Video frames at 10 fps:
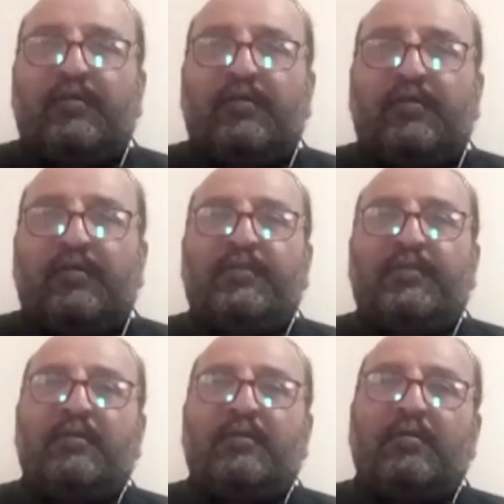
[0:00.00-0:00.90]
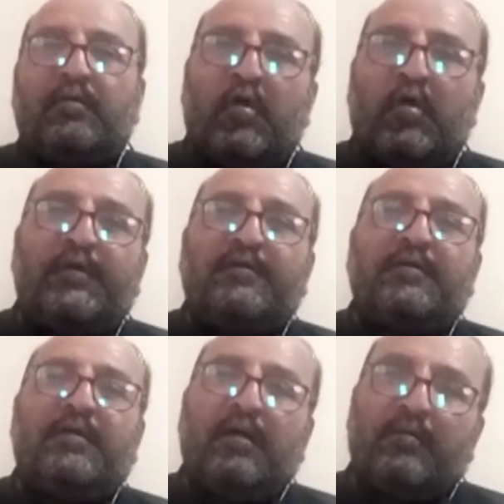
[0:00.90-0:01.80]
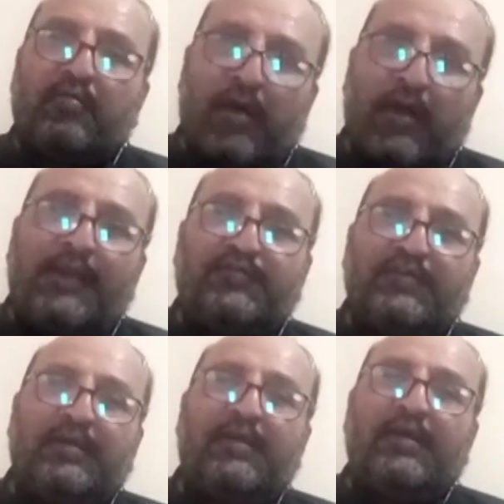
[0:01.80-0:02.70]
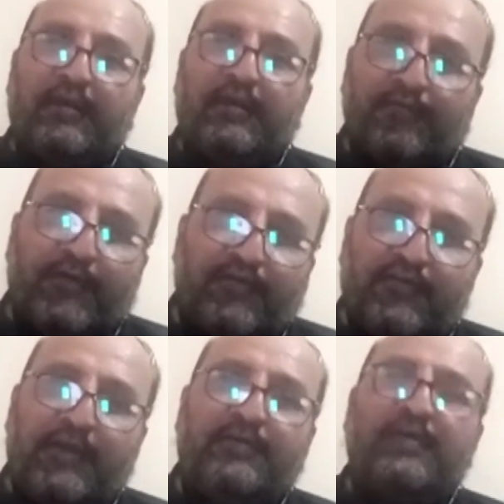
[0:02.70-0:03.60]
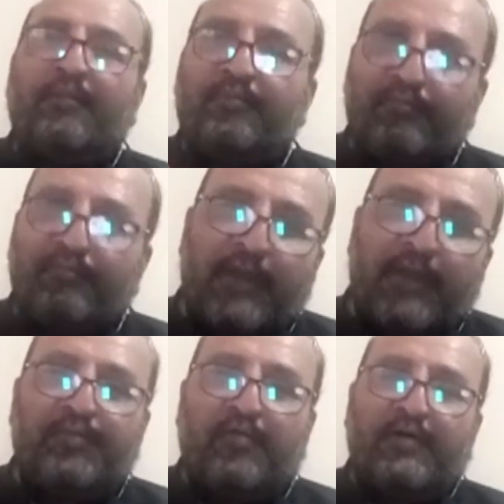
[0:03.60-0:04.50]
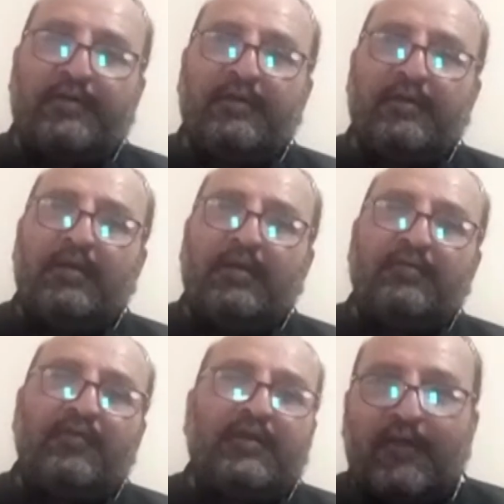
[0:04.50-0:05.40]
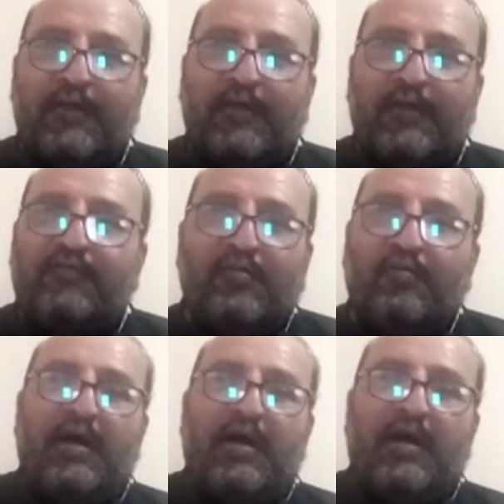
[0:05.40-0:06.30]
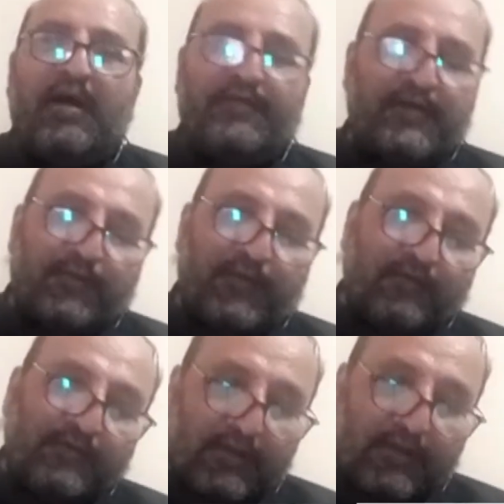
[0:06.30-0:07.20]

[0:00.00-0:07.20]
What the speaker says: even in a public library system, even in other special library system also. So this is one of the very essential